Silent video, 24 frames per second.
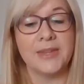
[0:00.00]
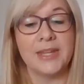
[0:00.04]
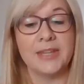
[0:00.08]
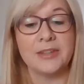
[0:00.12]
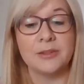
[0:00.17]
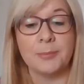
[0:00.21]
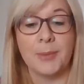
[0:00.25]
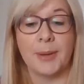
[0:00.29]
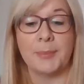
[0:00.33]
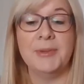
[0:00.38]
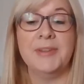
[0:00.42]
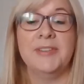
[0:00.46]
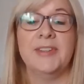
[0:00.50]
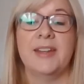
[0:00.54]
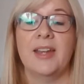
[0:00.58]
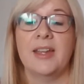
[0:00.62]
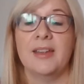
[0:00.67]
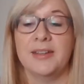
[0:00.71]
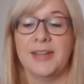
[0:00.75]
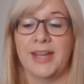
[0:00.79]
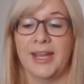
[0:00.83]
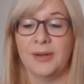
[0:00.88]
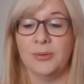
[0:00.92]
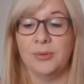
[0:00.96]
It's Mummy's
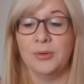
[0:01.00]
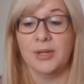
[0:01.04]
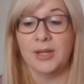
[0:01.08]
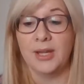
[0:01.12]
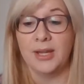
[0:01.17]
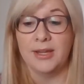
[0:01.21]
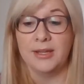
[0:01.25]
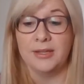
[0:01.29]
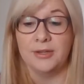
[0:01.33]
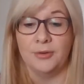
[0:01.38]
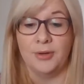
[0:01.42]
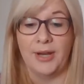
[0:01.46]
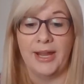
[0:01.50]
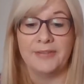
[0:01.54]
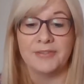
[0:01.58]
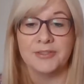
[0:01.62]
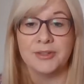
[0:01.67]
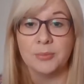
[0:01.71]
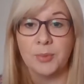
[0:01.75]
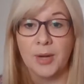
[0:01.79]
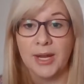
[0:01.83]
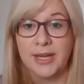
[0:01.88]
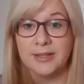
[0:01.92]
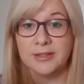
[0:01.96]
turn now. You'll have
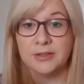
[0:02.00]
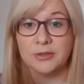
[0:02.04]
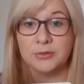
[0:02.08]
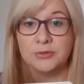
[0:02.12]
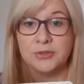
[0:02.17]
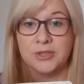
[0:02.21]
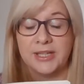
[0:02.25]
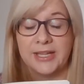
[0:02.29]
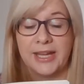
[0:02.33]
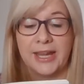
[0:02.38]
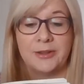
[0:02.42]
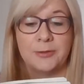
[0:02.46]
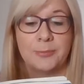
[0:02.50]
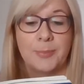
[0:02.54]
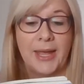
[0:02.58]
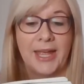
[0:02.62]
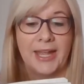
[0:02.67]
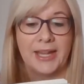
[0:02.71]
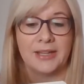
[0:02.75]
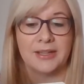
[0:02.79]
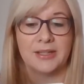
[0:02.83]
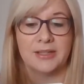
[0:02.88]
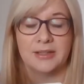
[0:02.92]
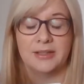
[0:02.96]
to wait till she gets
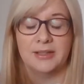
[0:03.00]
back.